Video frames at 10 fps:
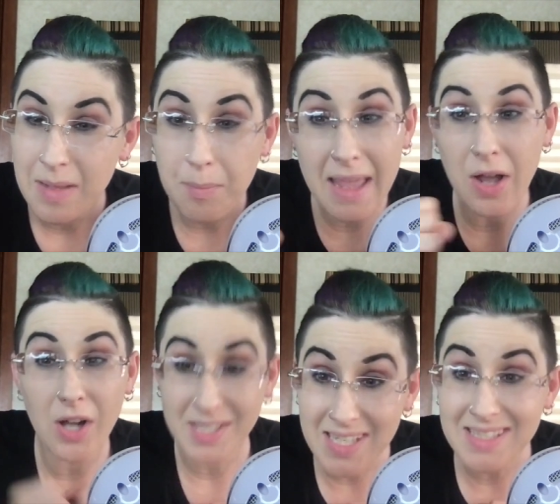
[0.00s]
make
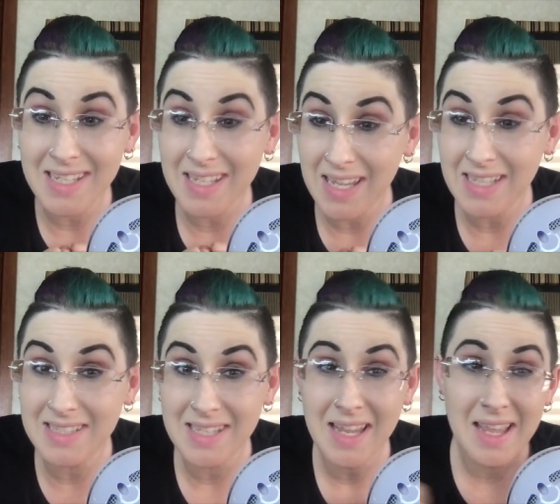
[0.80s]
autistic
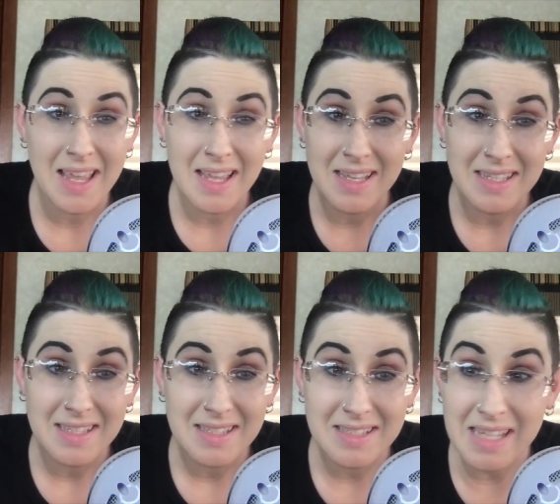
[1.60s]
kids
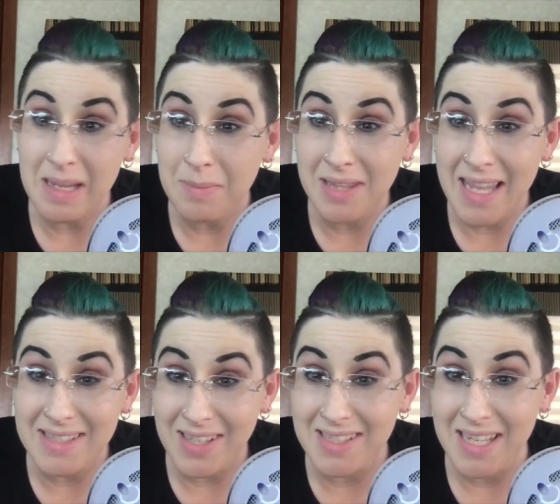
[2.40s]
seem
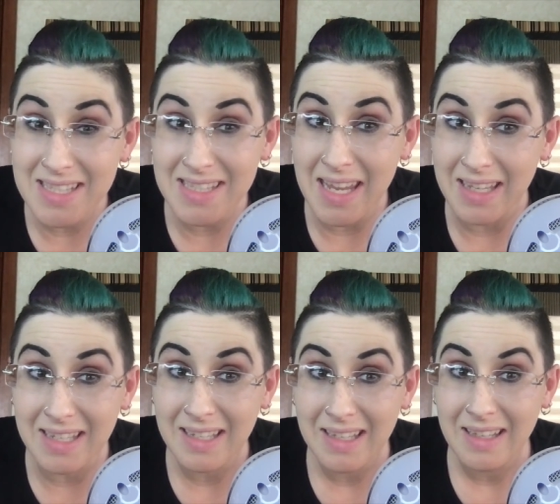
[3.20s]
less
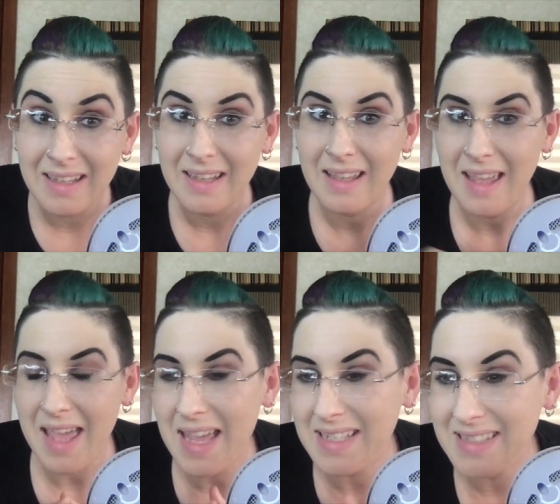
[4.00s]
autistic,
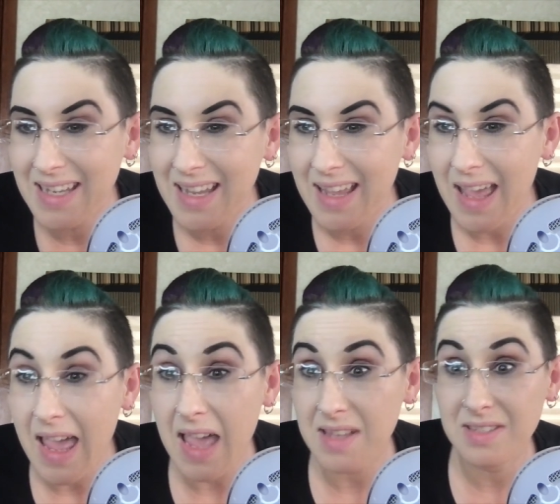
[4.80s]
and
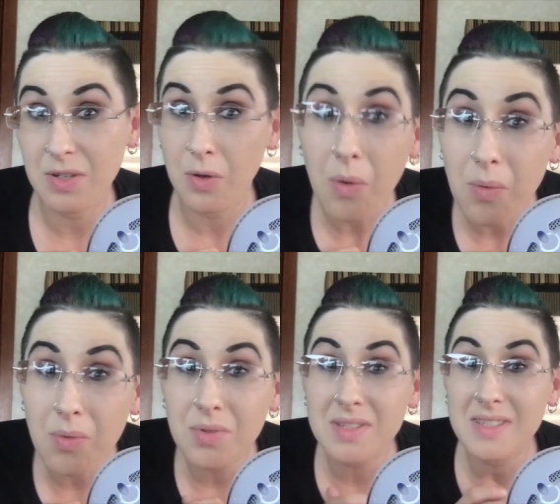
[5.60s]
has
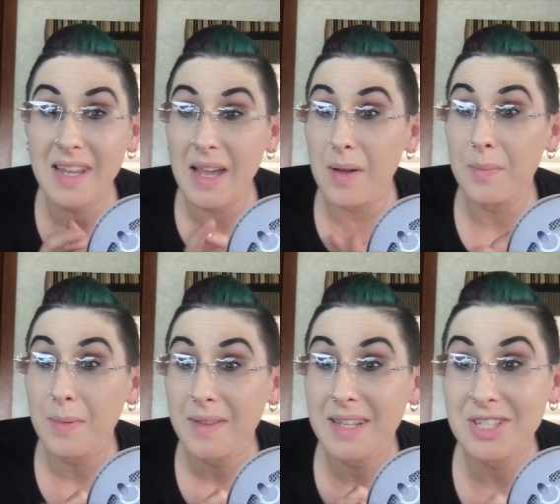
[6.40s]
goals to help
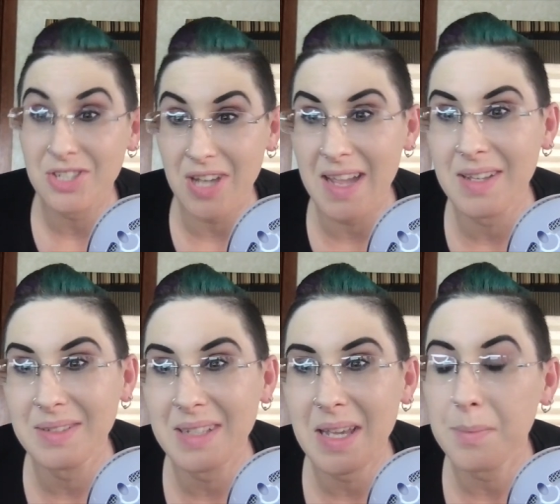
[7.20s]
the
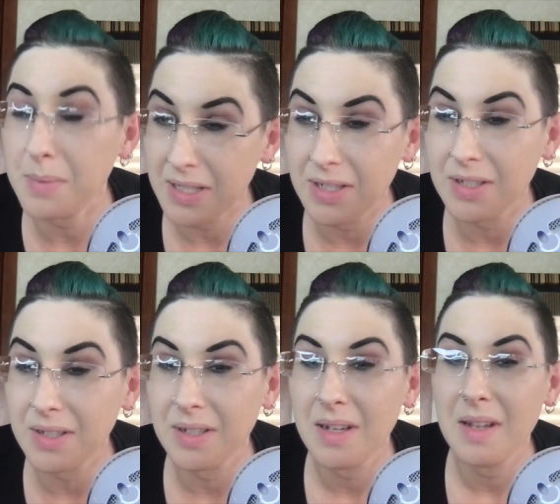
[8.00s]
child
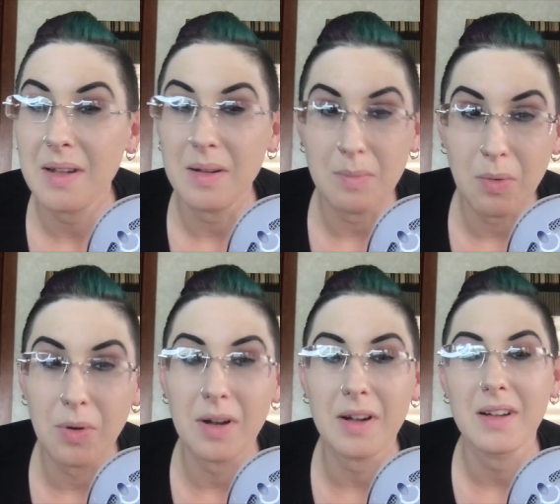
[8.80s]
appear
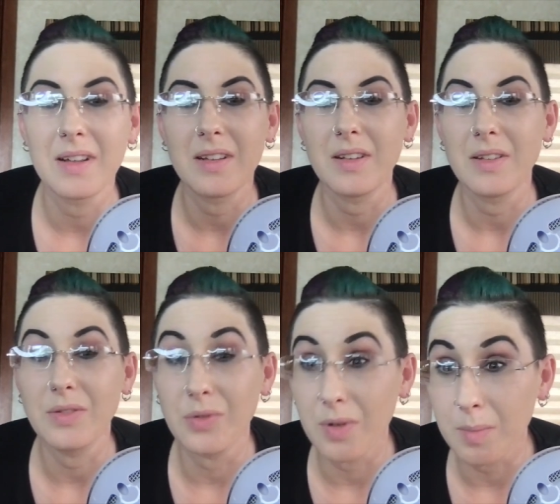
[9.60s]
more
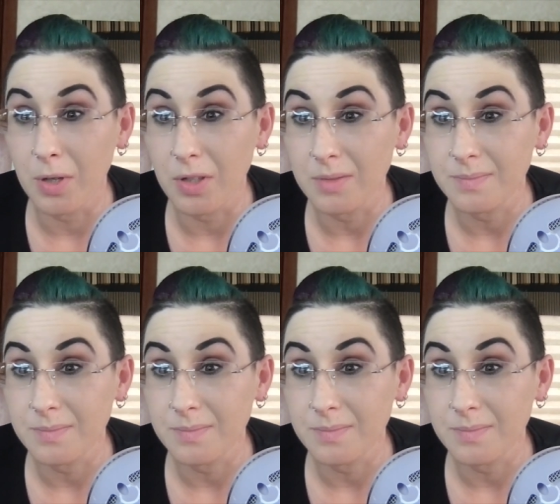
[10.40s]
normal.